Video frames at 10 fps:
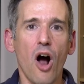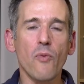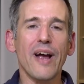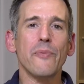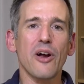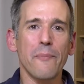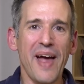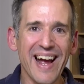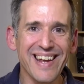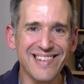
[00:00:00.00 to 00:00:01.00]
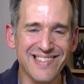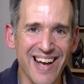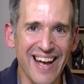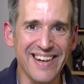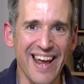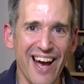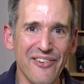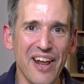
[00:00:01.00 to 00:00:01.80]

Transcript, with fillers: All right, we are back inside now,